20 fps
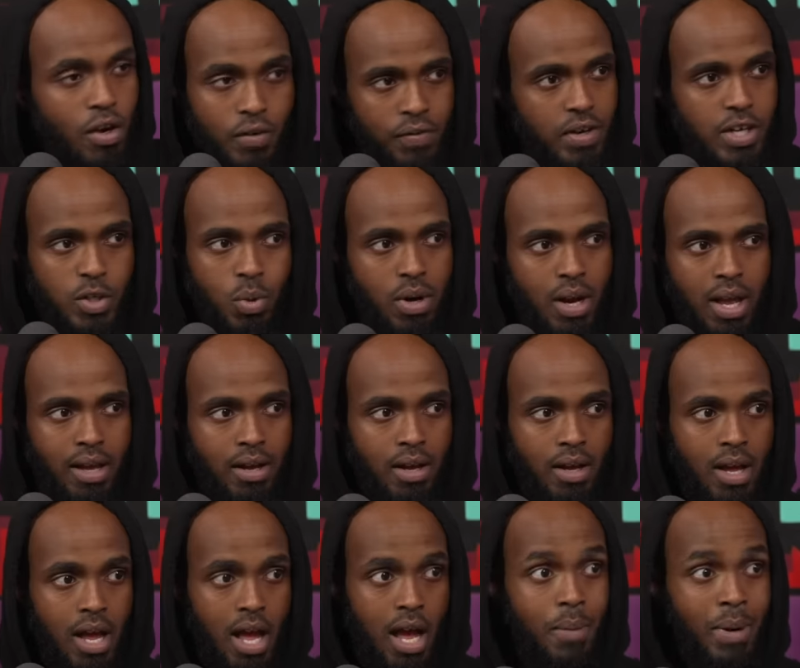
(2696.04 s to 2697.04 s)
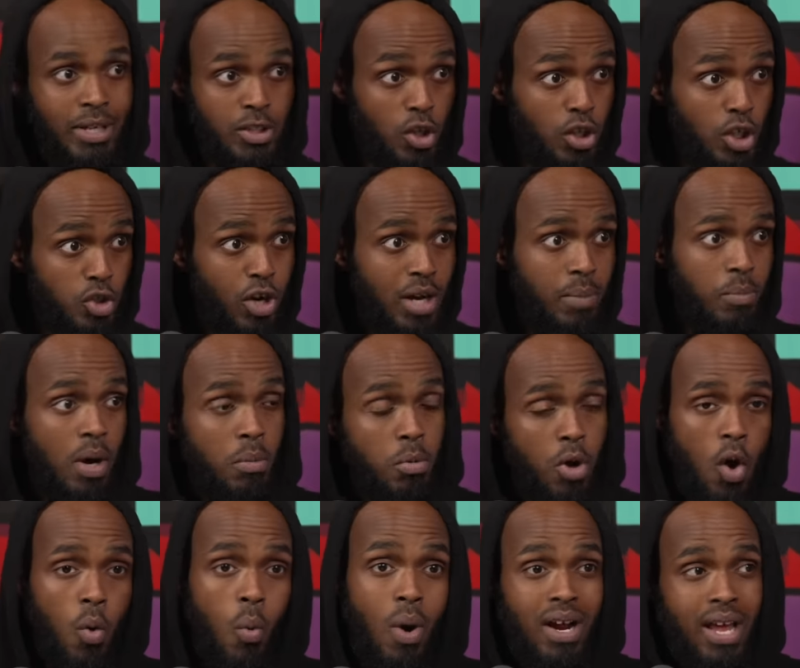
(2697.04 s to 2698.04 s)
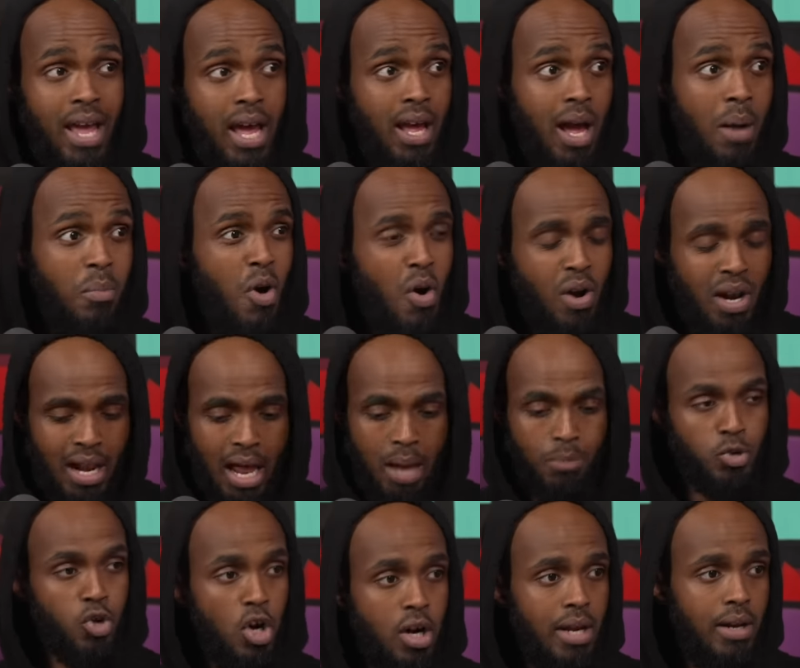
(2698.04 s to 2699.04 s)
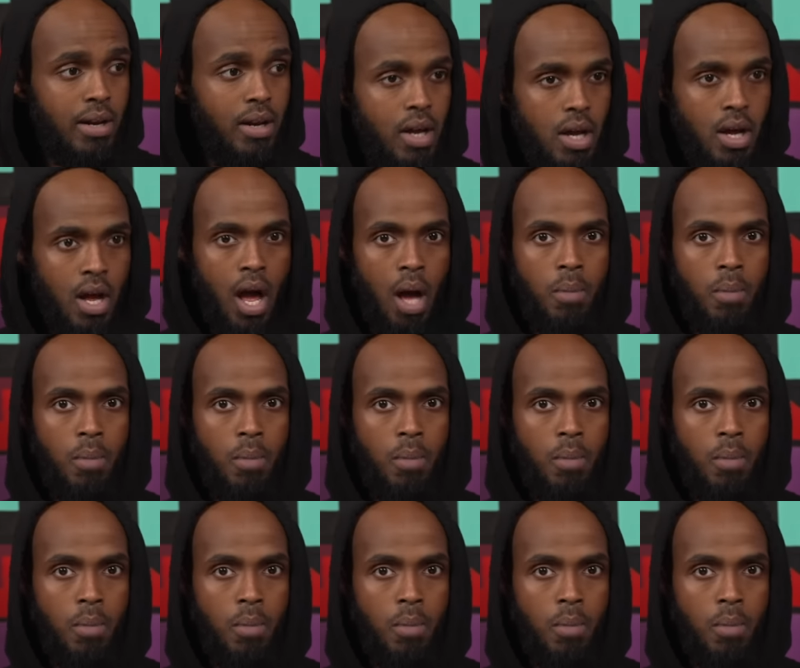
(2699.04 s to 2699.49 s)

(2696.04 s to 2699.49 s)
I couldn't finish 1K. Imagine on the treadmill, I'm going 1K, I'm going, I'm jogging.